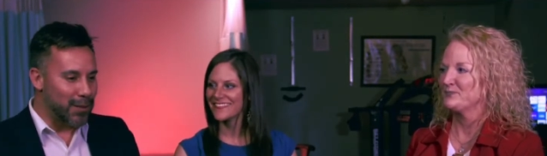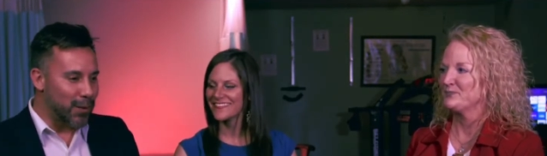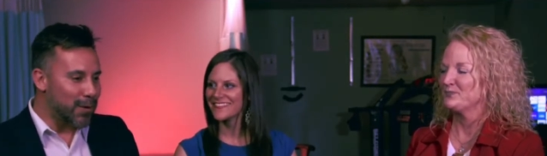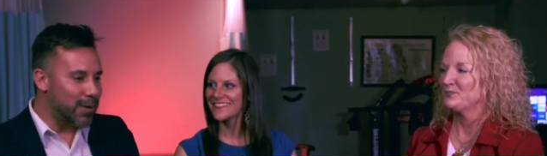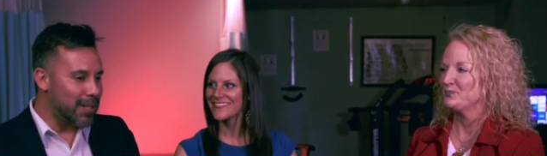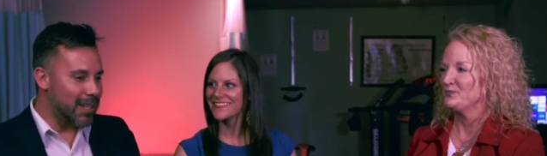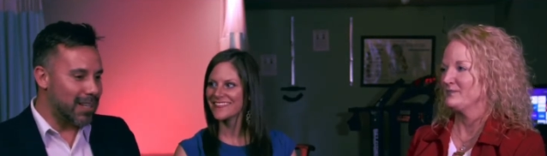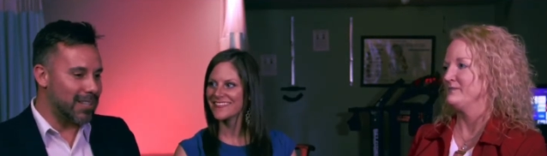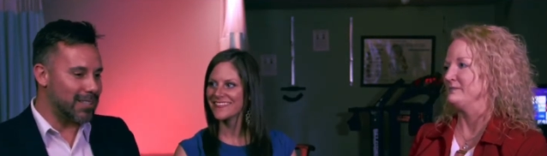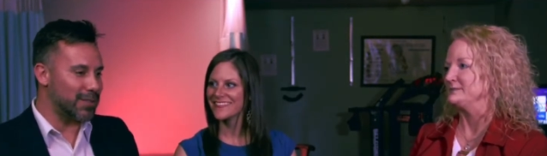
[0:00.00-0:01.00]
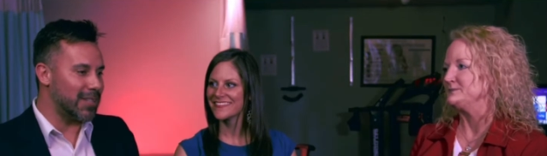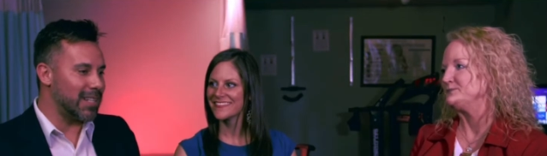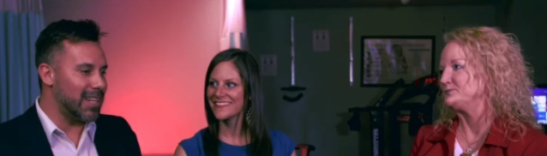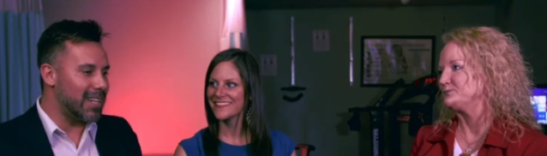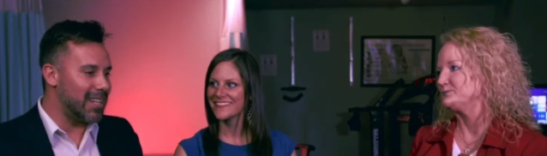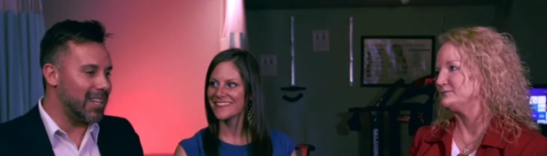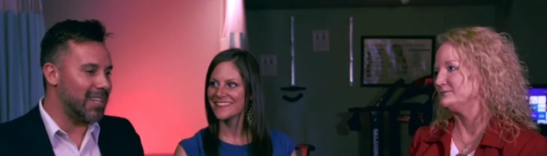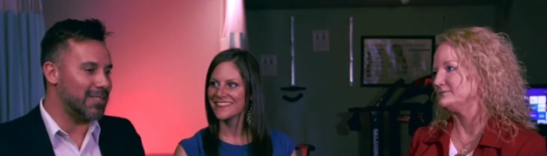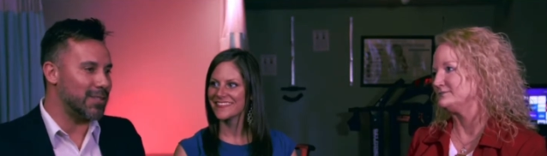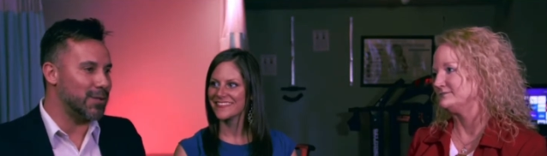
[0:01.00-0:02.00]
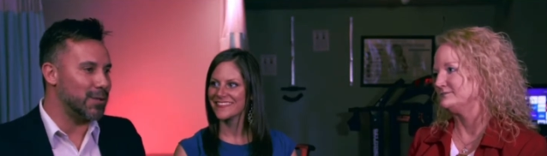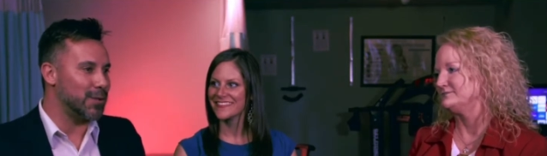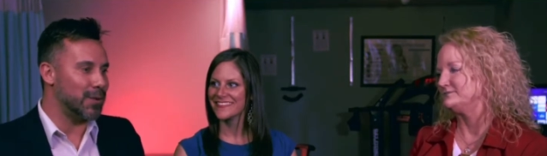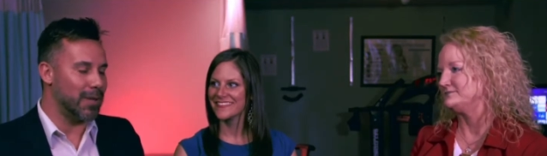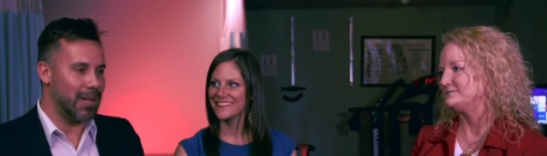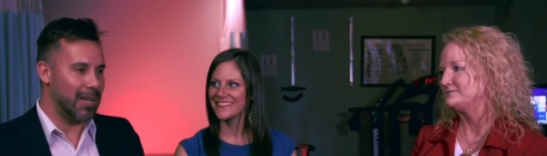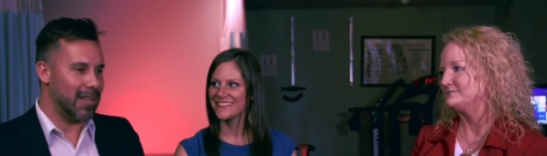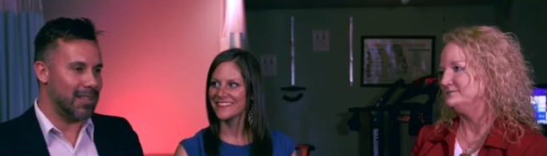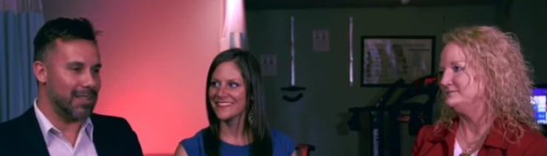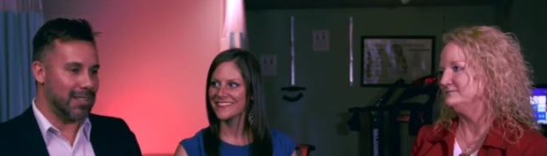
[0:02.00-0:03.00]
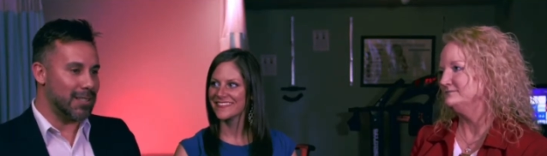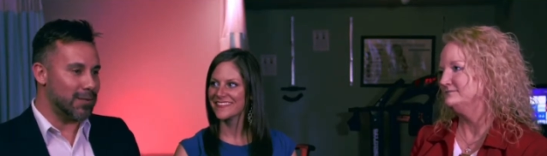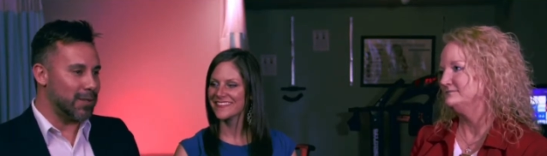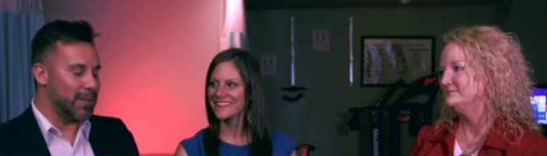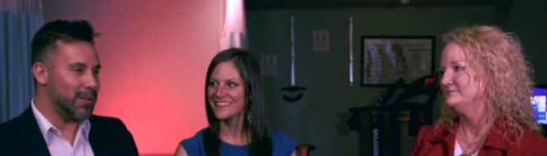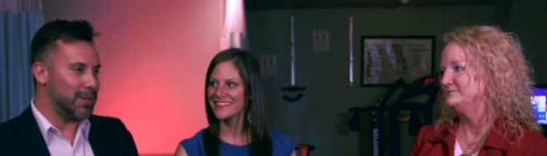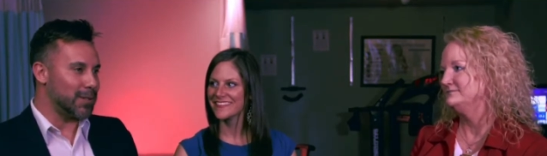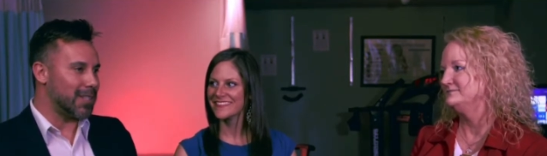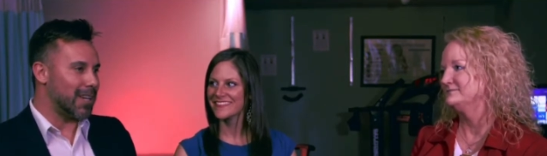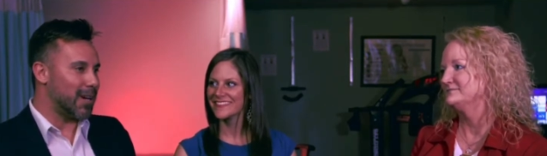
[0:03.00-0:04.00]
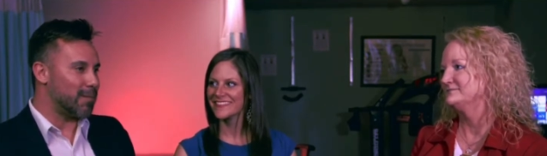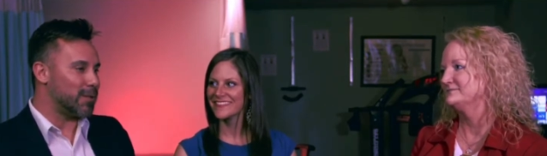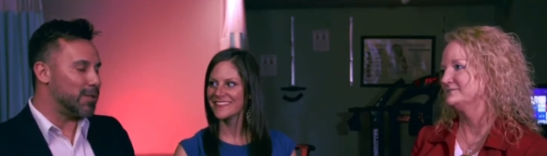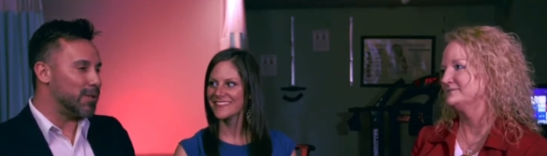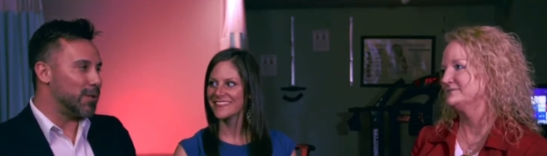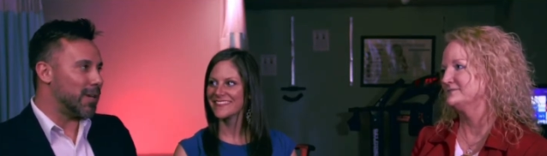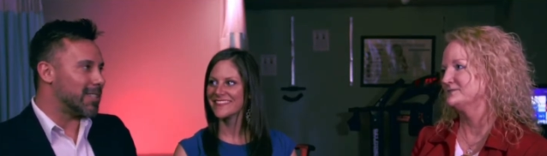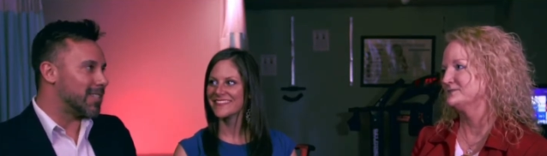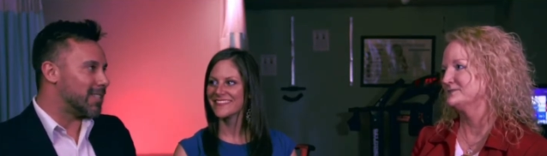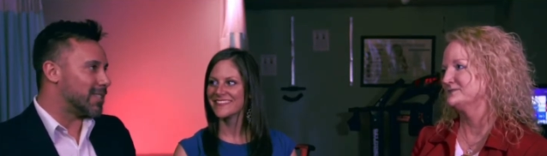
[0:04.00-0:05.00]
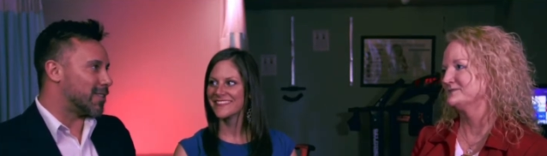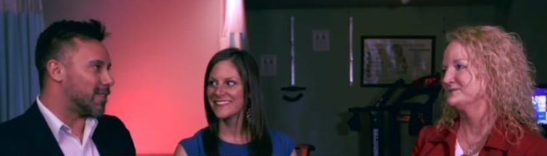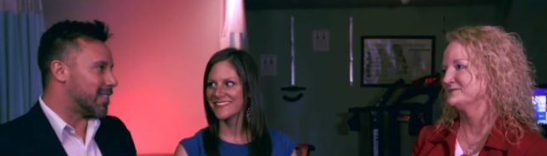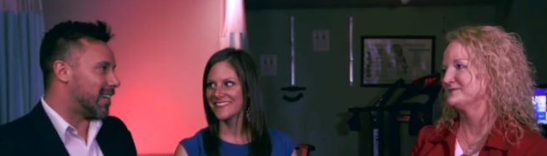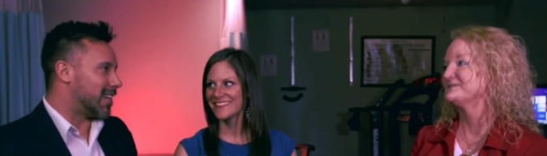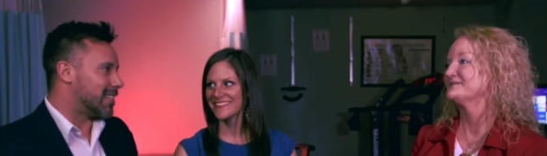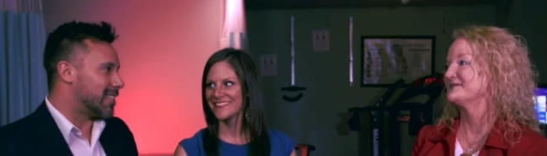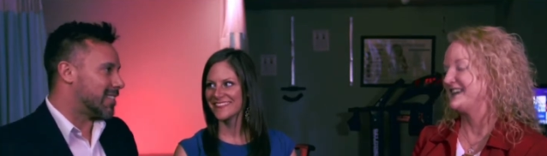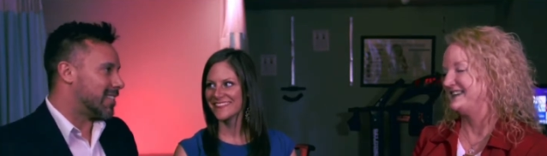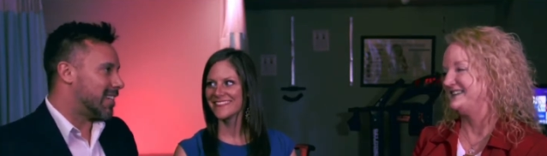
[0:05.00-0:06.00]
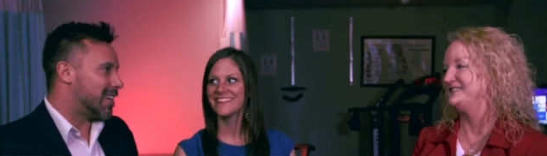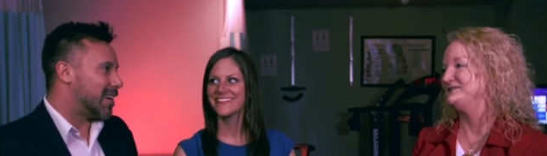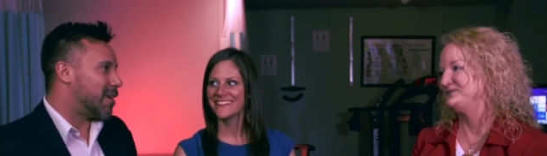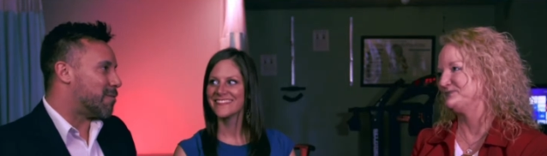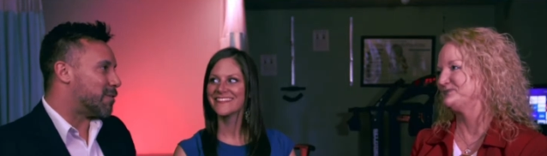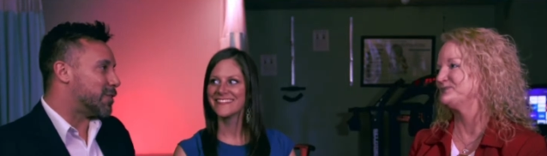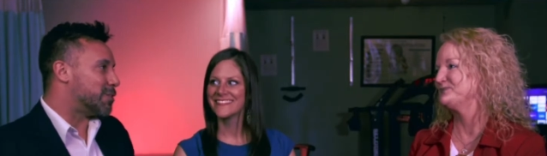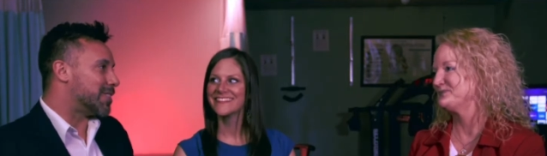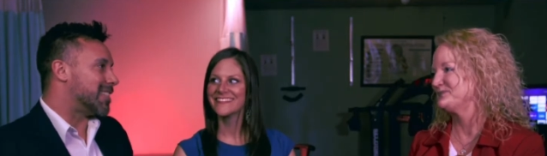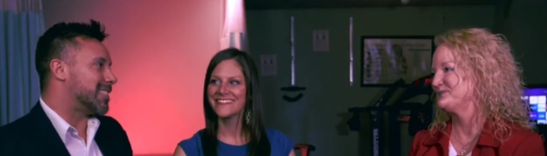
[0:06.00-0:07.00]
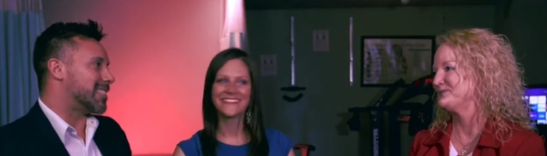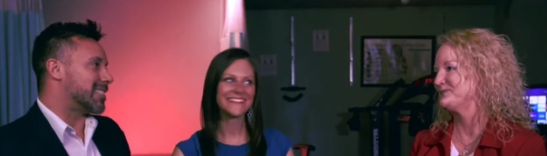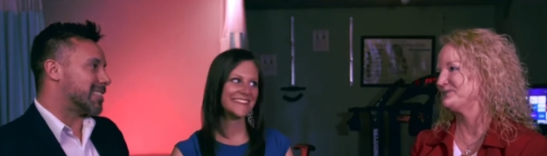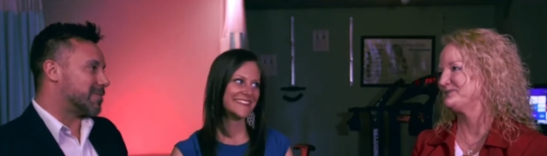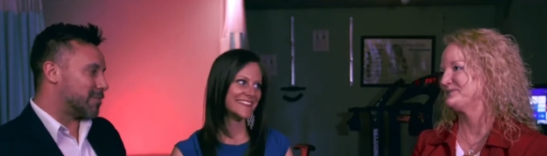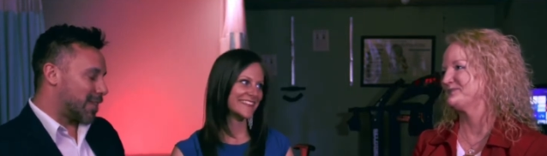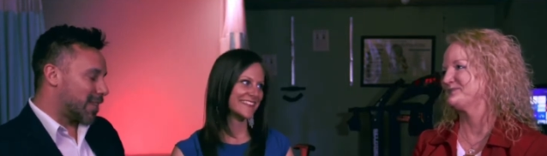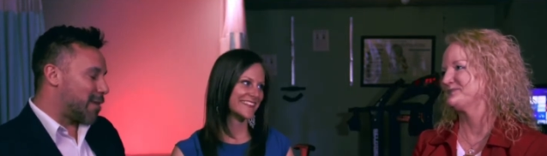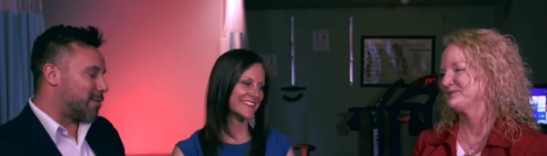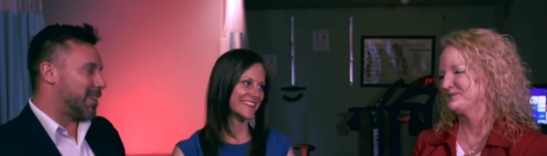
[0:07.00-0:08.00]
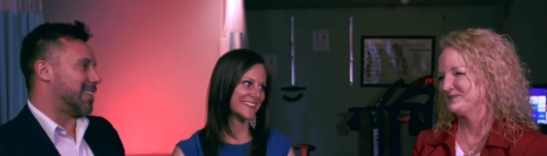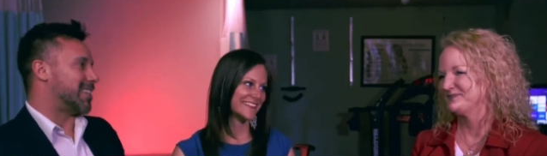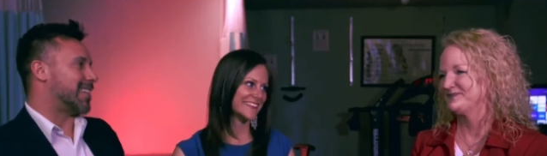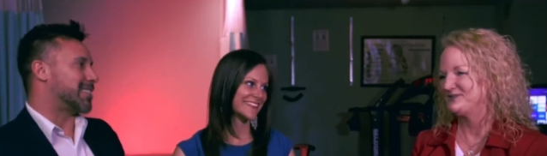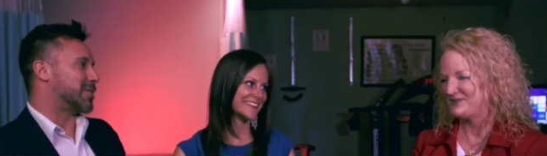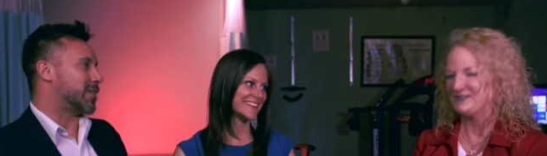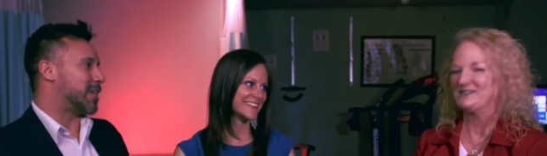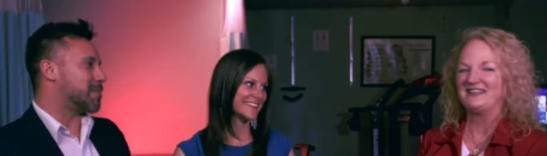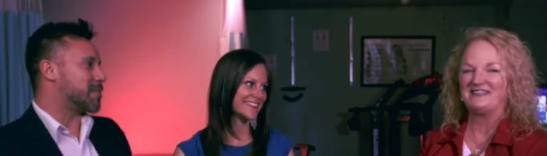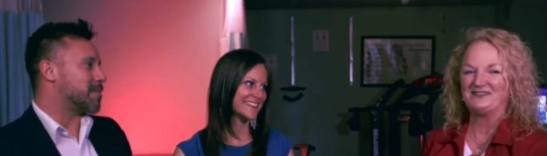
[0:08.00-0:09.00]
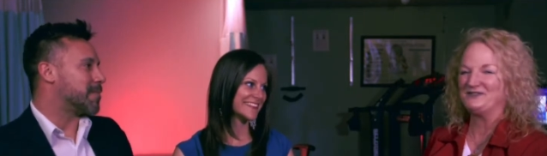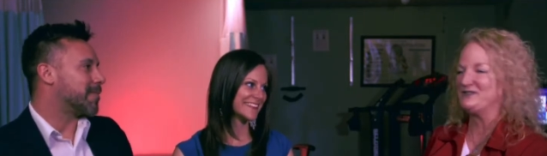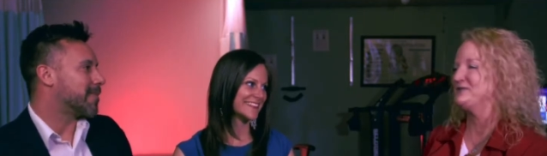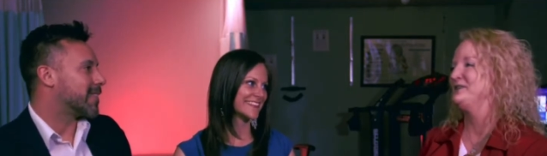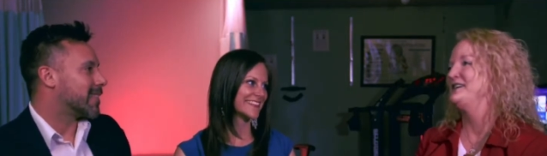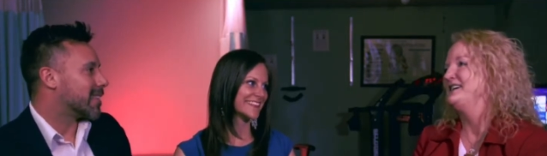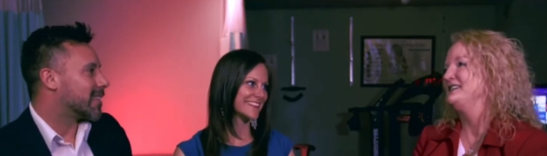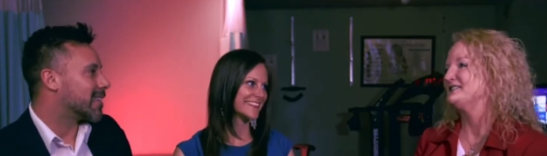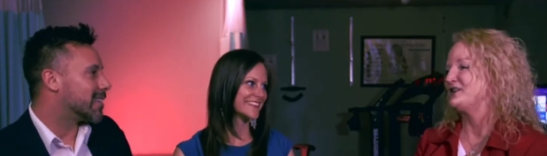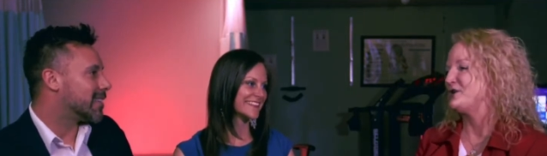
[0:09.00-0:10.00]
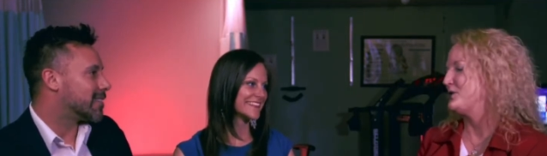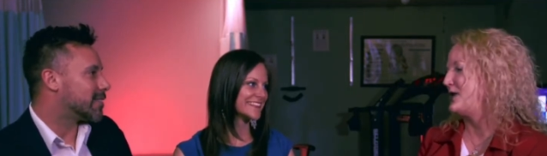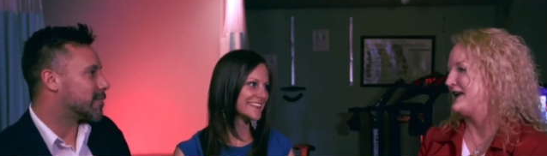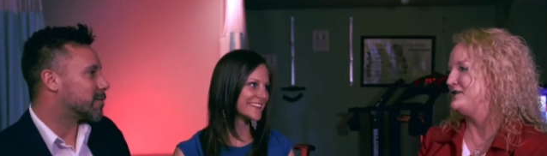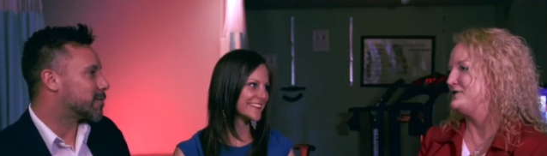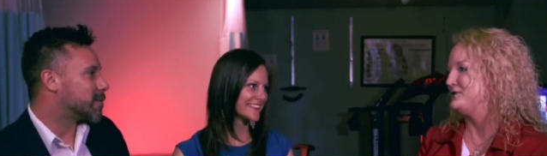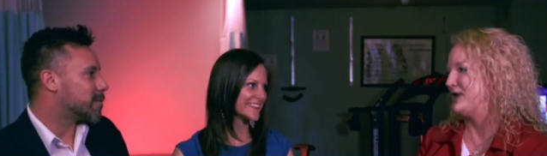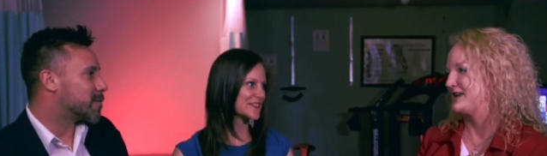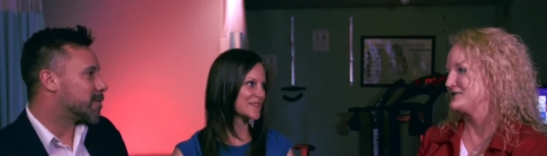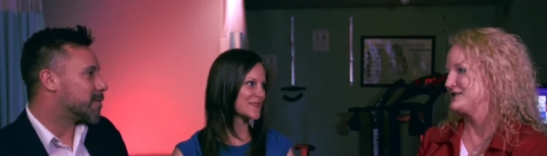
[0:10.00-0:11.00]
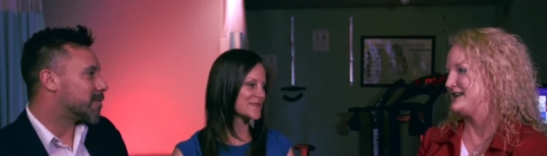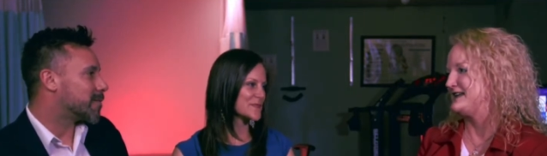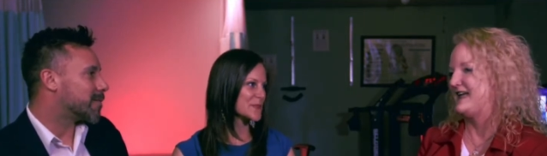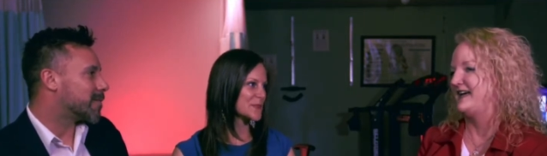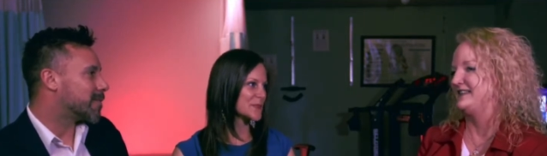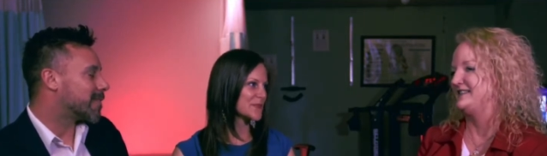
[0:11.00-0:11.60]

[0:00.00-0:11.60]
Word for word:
Speaker 1: your history getting into this field. Um, you knew at such an early age.
Speaker 2: I did. Um, would
Speaker 1: you please just elaborate on that? Story? Sure,
Speaker 2: I'd love to. So I knew actually at